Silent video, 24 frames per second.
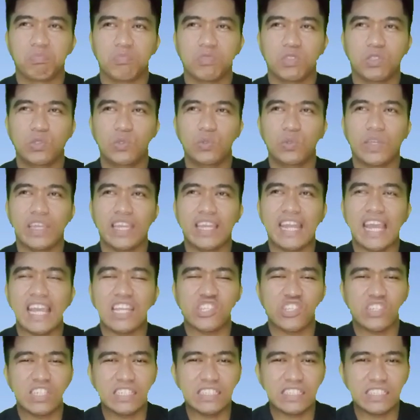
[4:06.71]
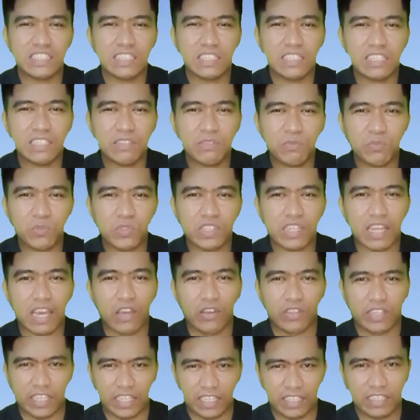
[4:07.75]
you can actually still live
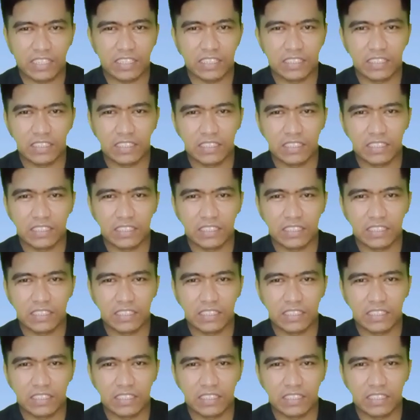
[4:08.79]
without it.